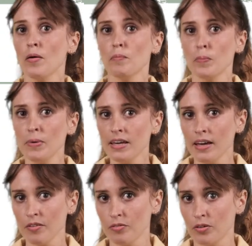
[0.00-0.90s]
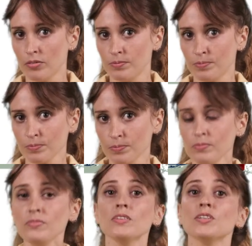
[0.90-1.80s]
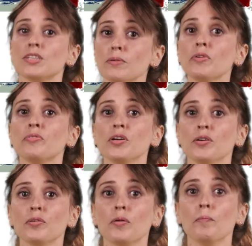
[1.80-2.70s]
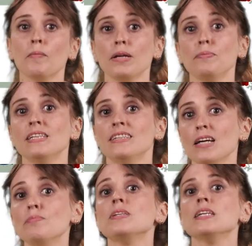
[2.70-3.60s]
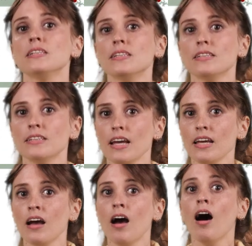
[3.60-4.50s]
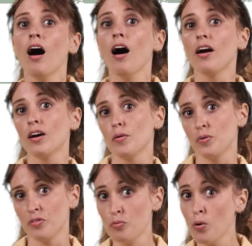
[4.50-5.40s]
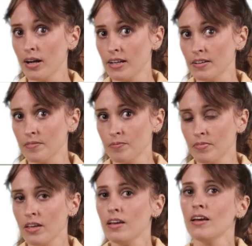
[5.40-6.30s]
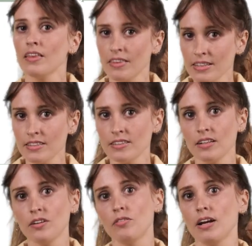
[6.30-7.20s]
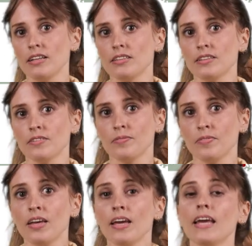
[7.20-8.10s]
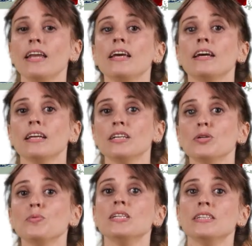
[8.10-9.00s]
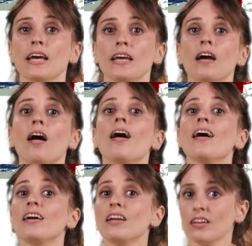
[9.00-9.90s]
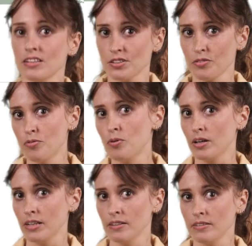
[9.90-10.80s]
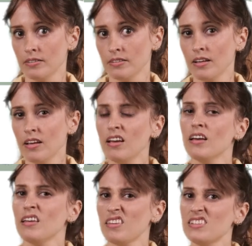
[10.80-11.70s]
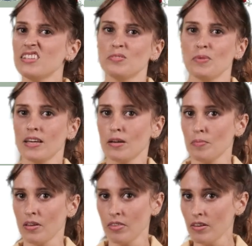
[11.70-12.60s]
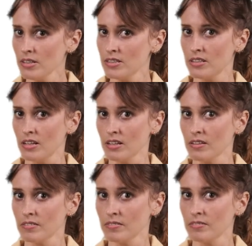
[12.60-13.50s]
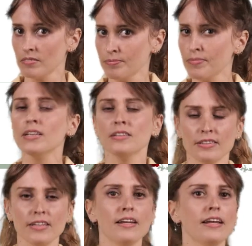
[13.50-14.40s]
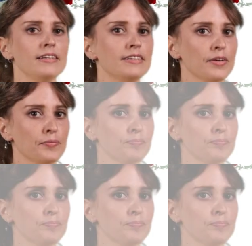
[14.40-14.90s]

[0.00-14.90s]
But be careful. Some of you might be tempted to say a cup of wine. This is incorrect. In English, we say a glass of wine. This is making me thirsty. See you later.